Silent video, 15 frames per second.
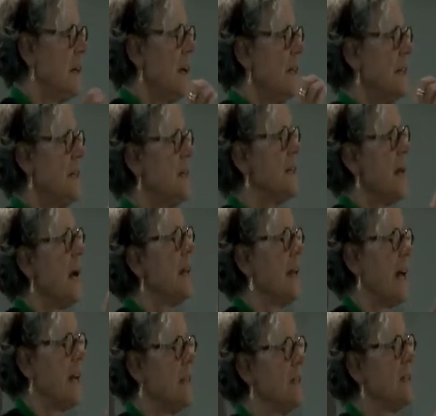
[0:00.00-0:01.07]
this
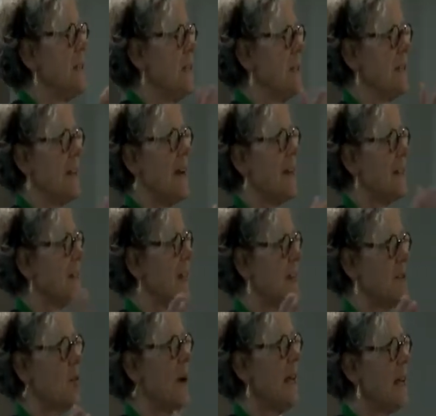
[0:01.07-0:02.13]
analysis
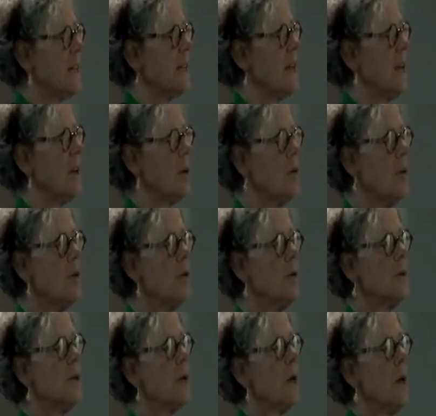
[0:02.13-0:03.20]
as well as I
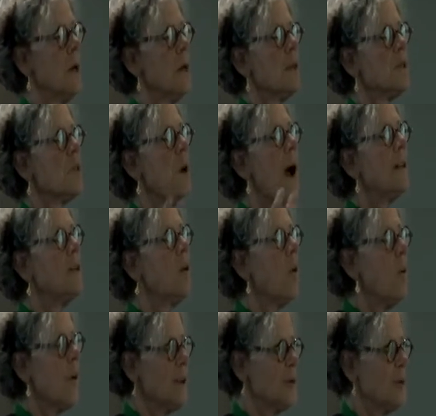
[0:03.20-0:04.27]
could, so I don't
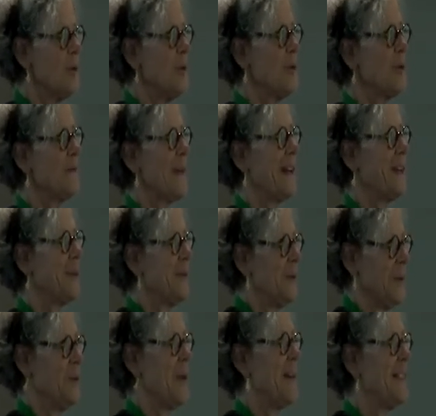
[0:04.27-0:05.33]
want to use my
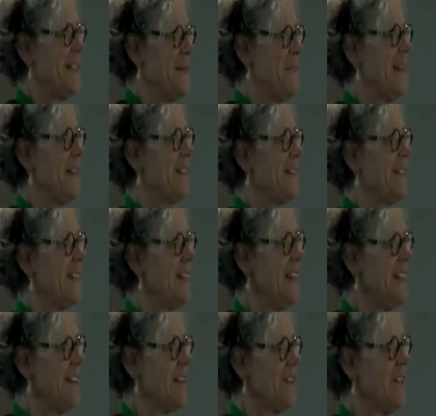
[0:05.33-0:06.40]
20 minutes
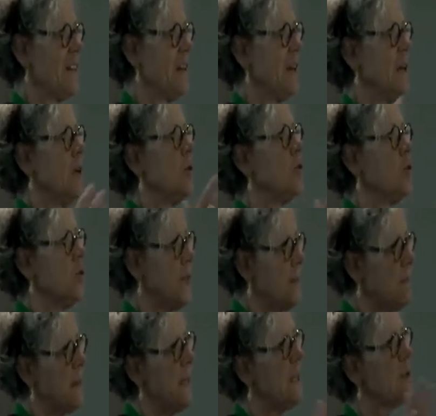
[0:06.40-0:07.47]
here to
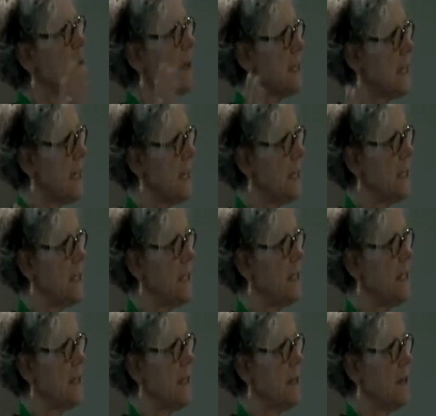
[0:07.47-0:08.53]
repeat what I did
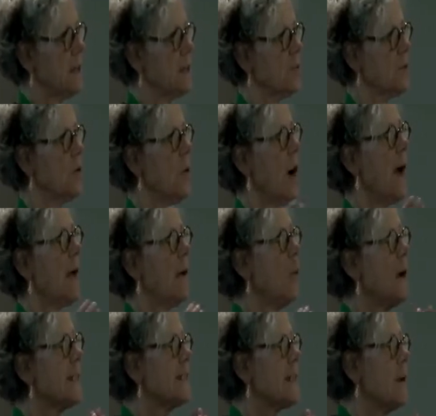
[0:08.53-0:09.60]
there. So
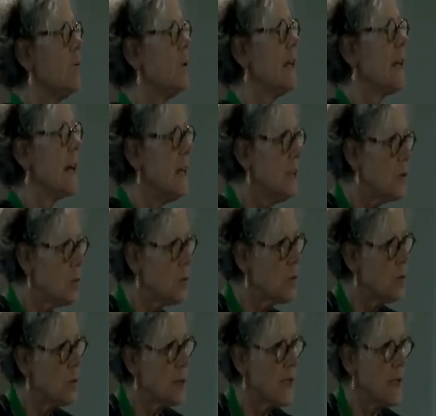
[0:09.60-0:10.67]
what I would like to
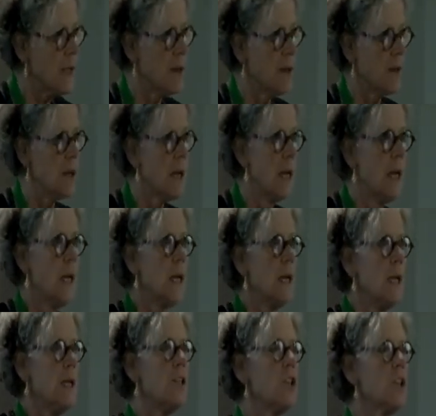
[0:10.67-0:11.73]
do here
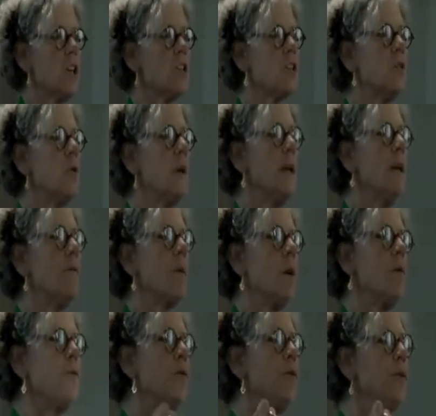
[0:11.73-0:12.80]
is just to give a
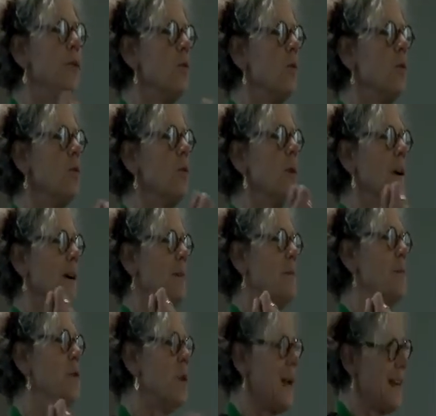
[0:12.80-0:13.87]
few
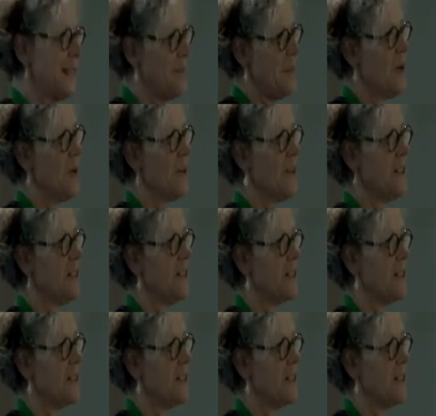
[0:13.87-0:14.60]
bullet points